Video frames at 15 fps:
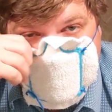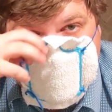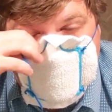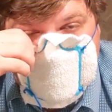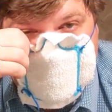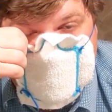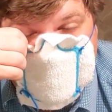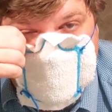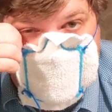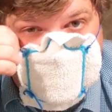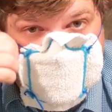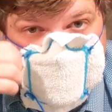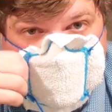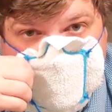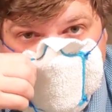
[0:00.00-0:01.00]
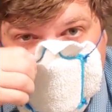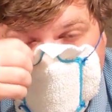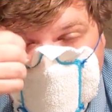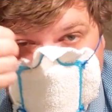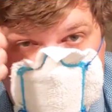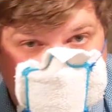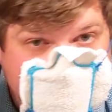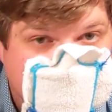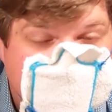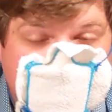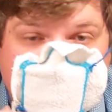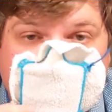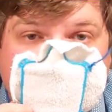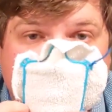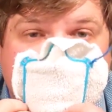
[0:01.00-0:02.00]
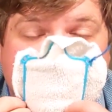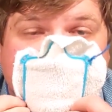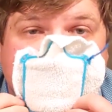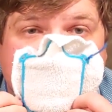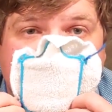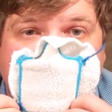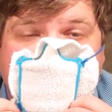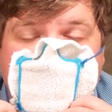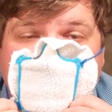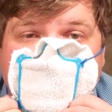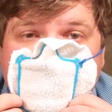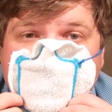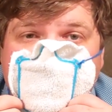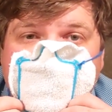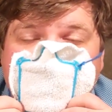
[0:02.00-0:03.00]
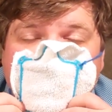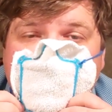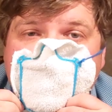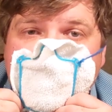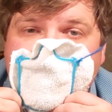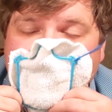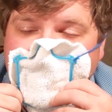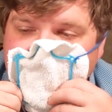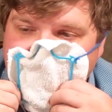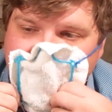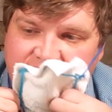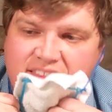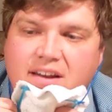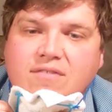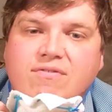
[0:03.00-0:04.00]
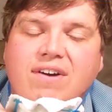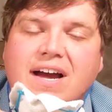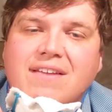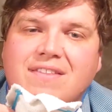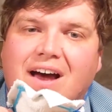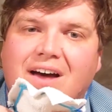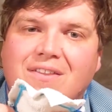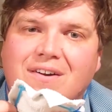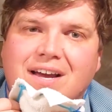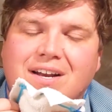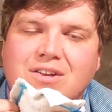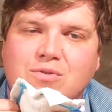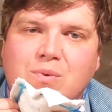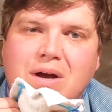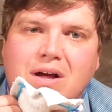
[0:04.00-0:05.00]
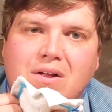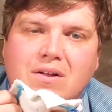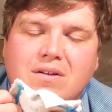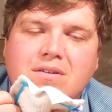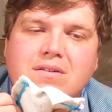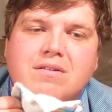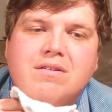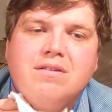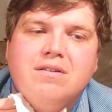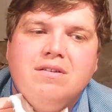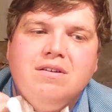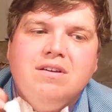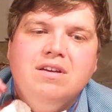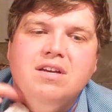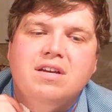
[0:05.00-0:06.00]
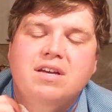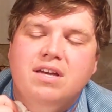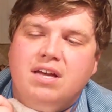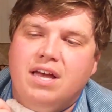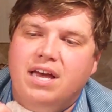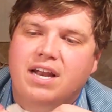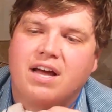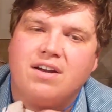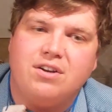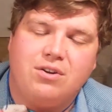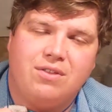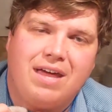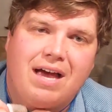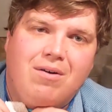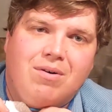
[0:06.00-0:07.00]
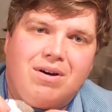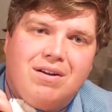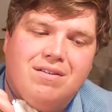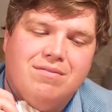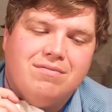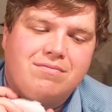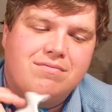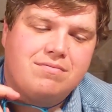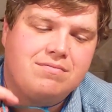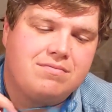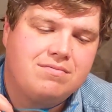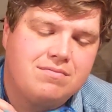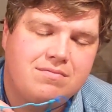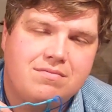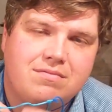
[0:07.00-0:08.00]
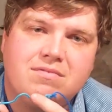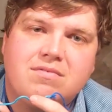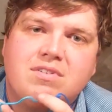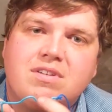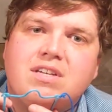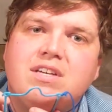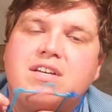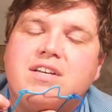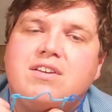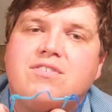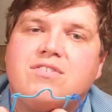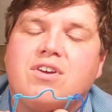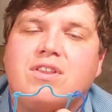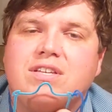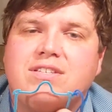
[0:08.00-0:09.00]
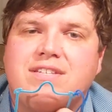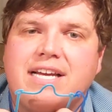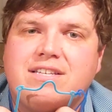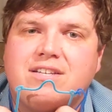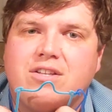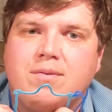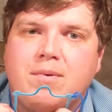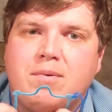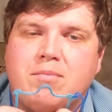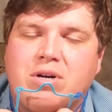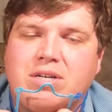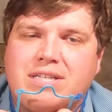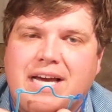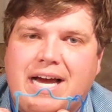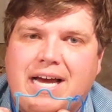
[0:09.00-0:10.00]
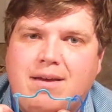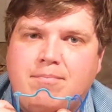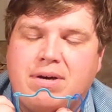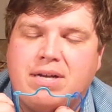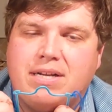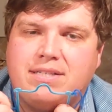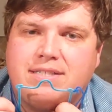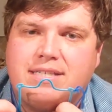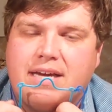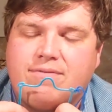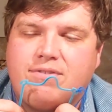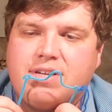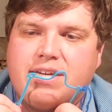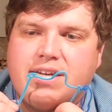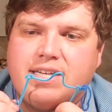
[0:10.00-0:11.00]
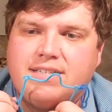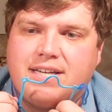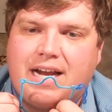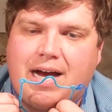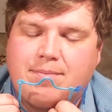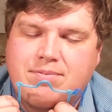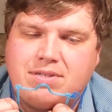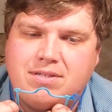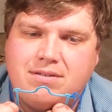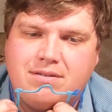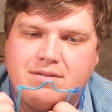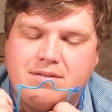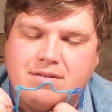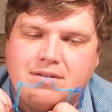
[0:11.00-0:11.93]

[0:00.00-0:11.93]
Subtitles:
and then undo them, just like that, and then find the other end as well, and undo that one. So this takes a little bit more time, but it definitely is an option.